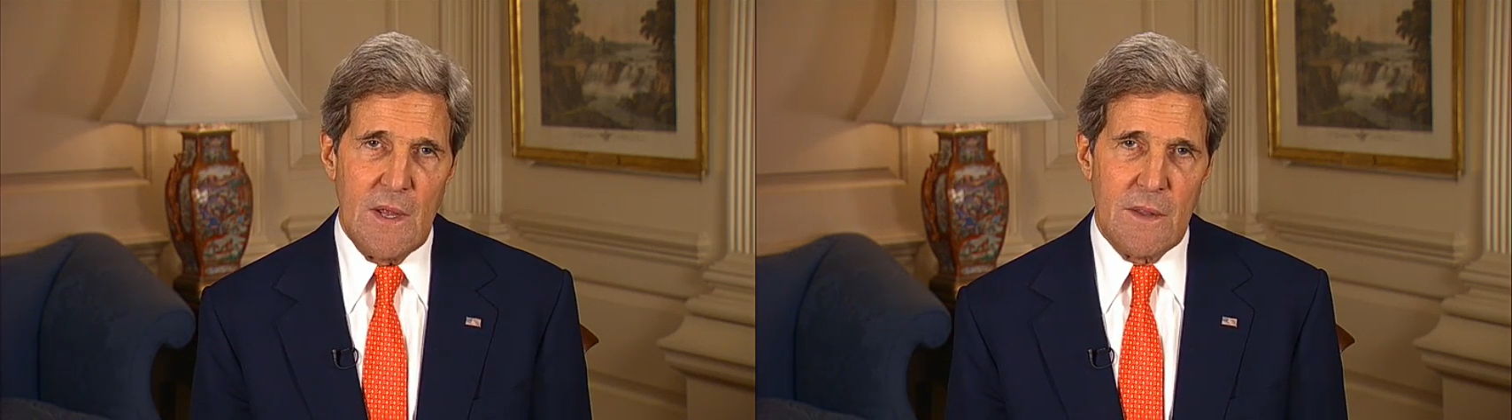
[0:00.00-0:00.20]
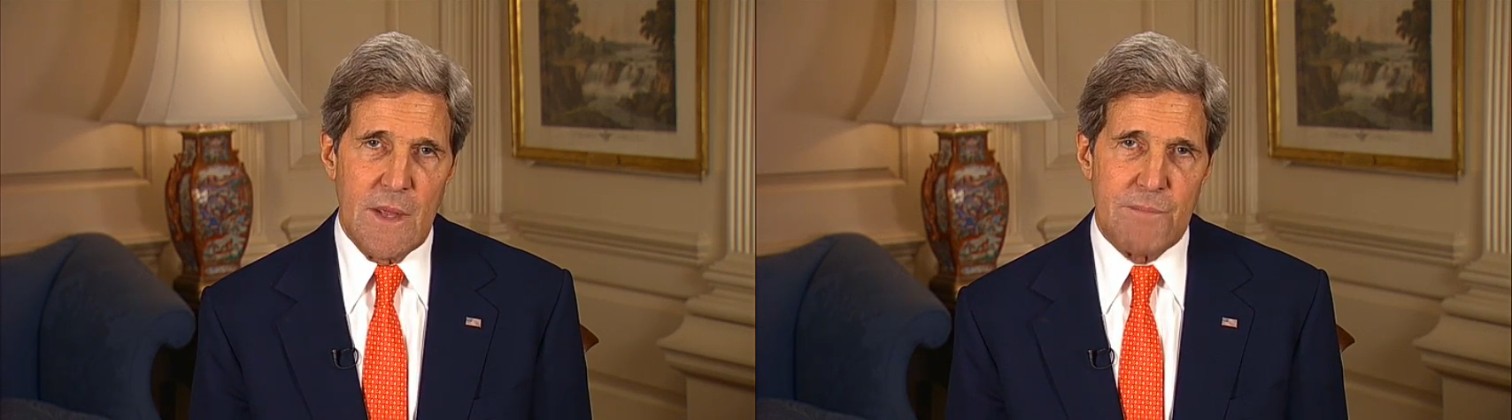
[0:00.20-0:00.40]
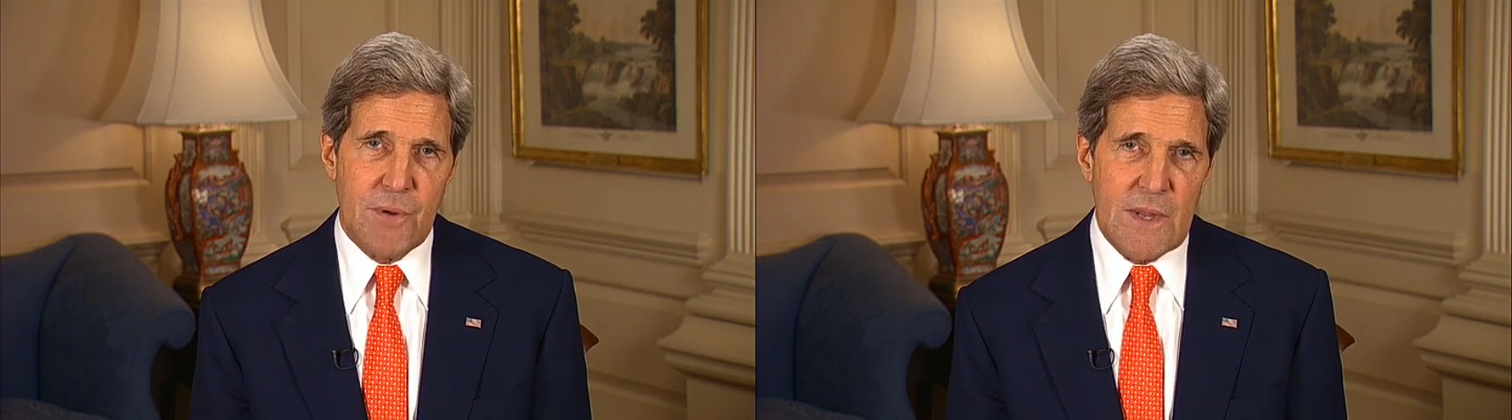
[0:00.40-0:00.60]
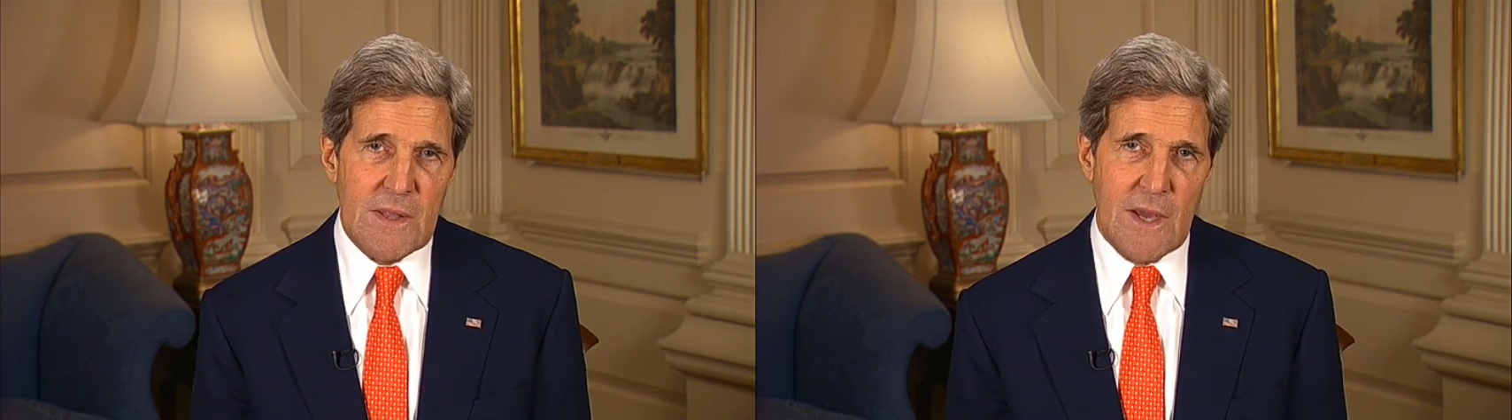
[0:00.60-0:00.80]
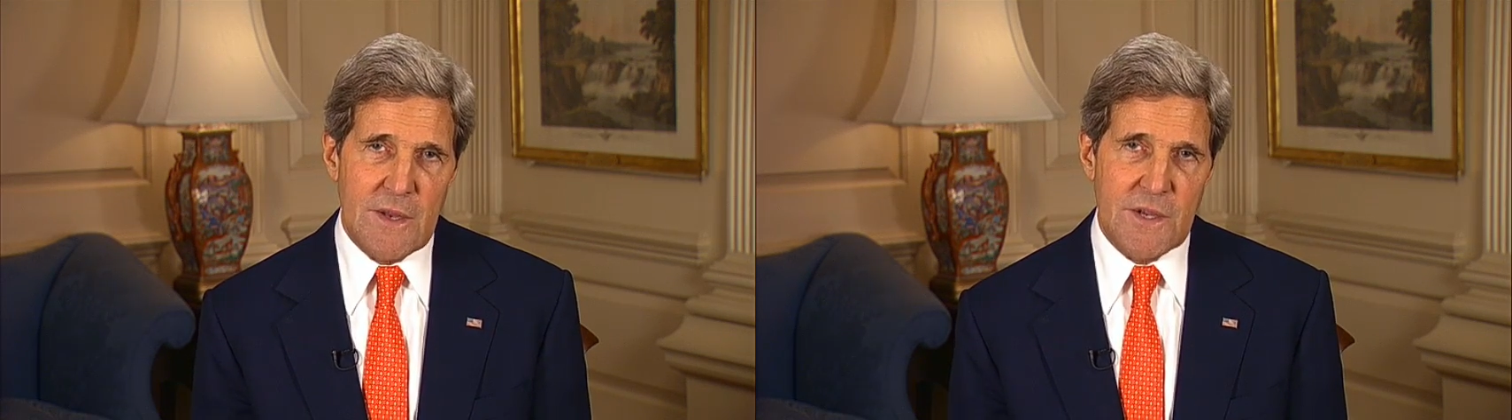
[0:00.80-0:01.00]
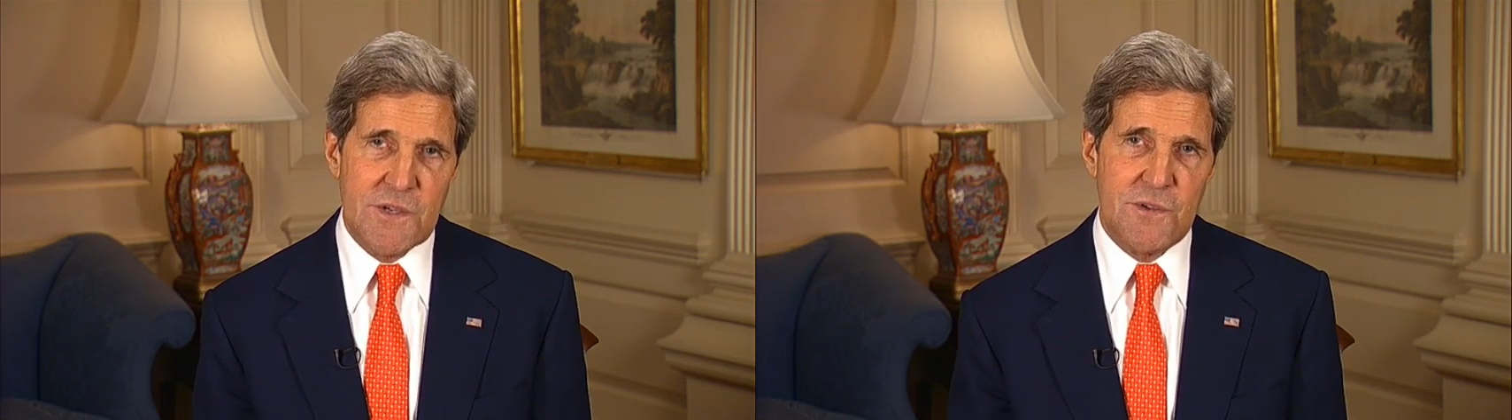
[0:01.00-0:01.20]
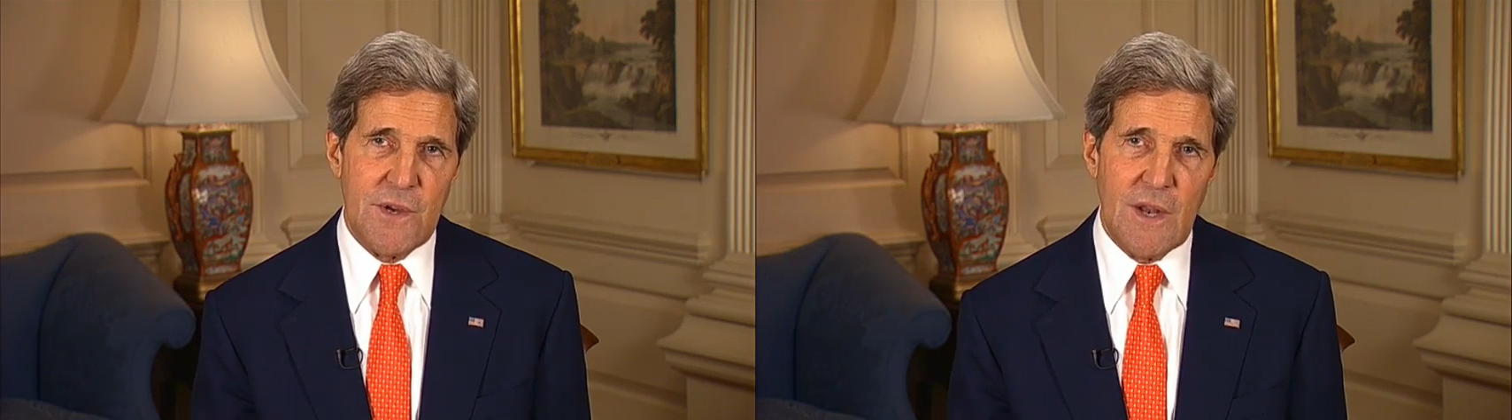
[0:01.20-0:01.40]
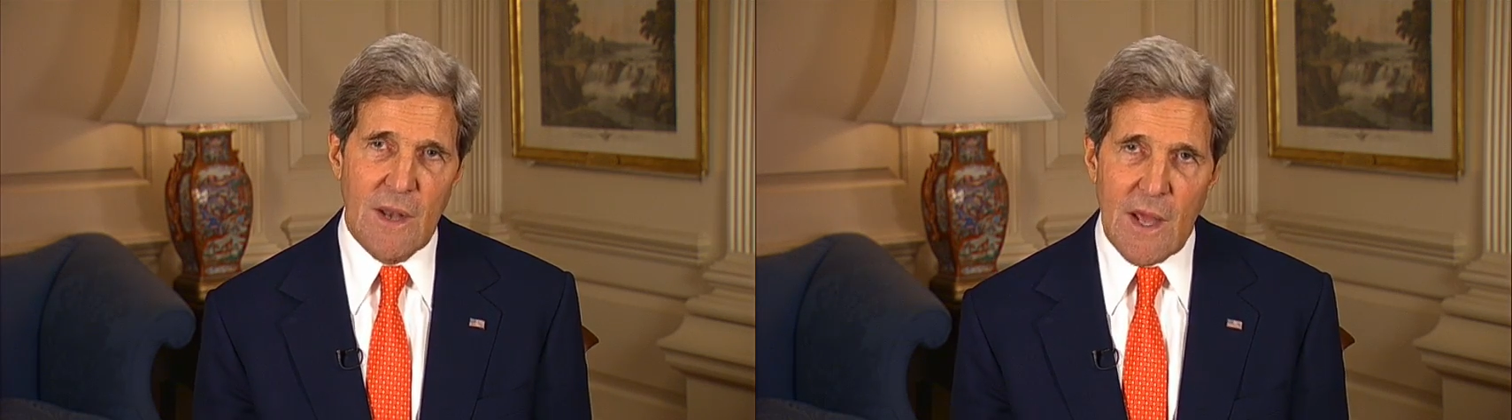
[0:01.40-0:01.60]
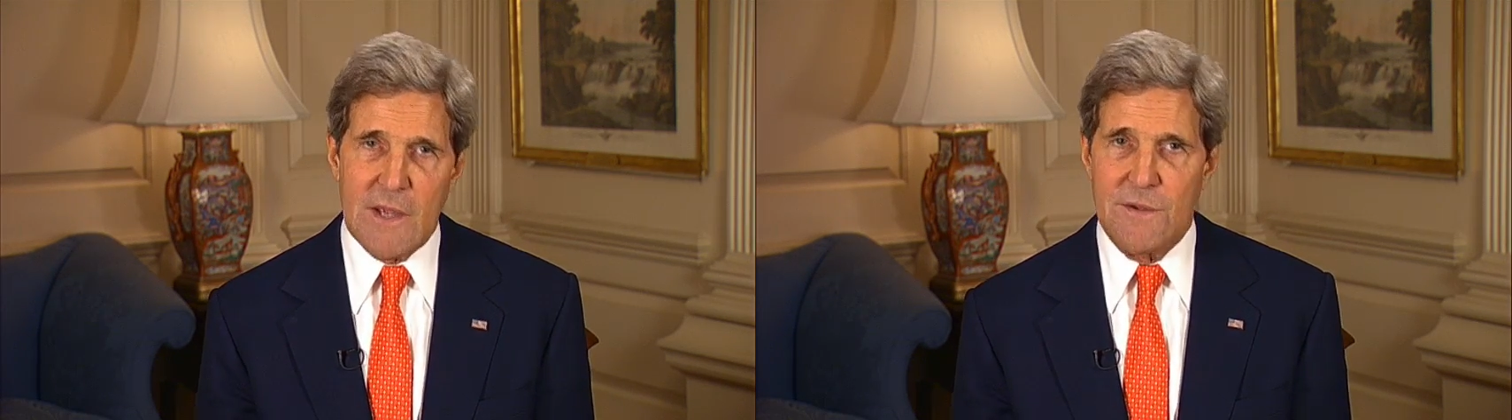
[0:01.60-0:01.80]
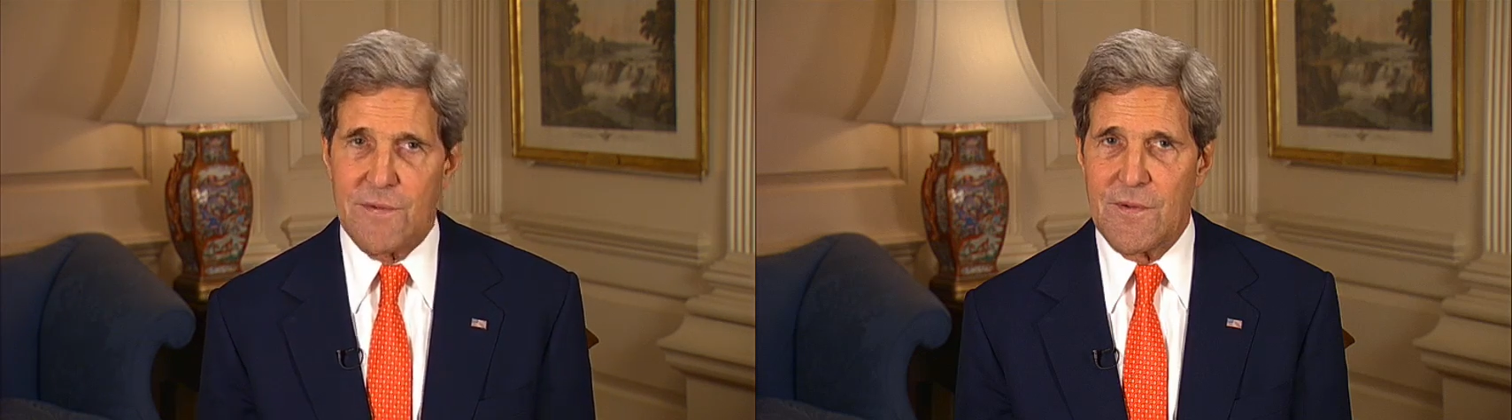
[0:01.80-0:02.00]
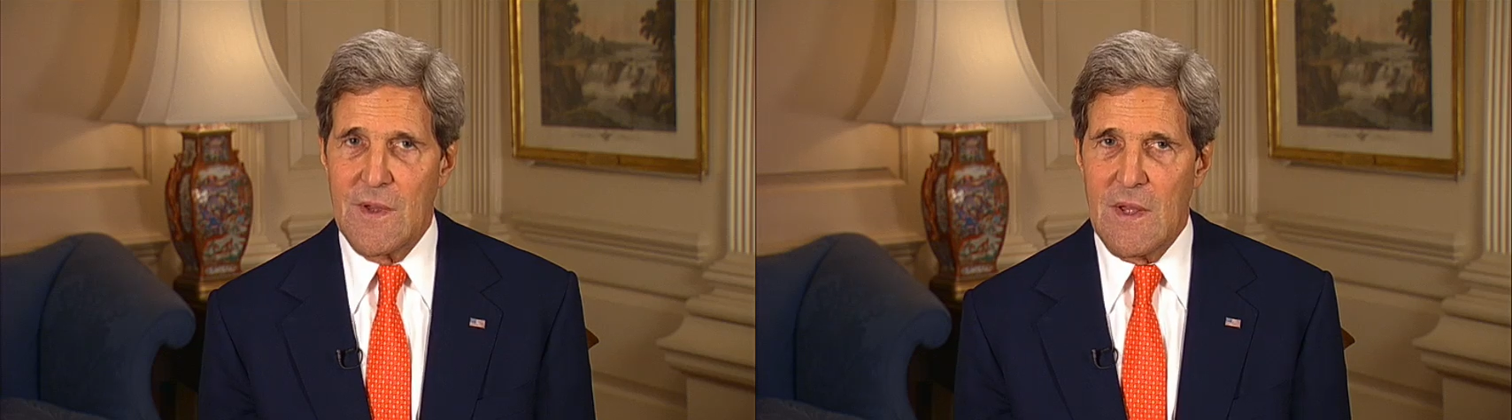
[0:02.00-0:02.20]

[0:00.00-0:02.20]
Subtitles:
they bring that history to life,